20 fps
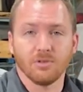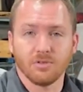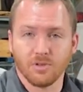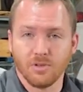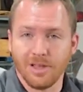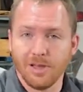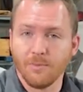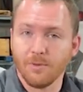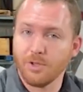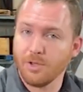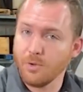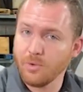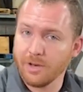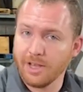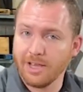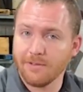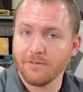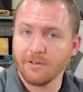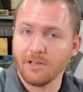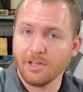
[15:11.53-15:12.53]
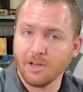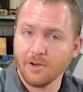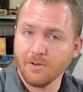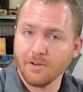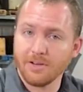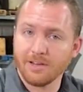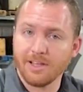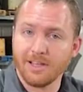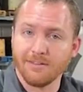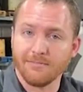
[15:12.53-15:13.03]
so that way you can have a
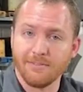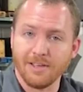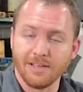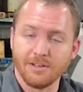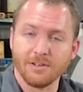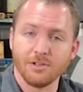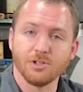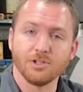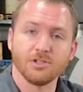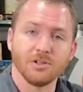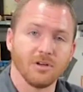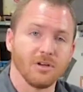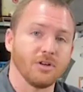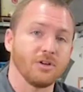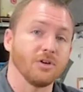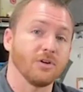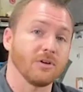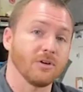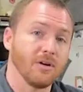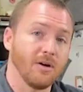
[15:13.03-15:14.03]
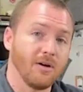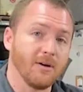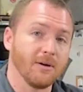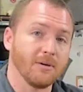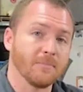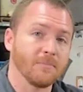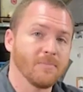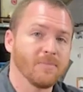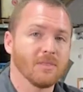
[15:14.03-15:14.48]
gearing advantage on your car,